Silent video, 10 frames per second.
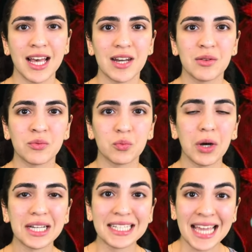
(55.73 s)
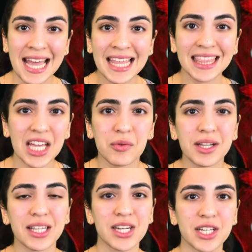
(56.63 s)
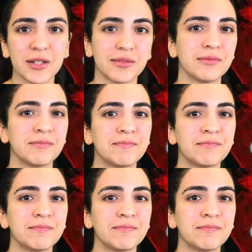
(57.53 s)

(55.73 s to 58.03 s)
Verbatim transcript: and what can they really do?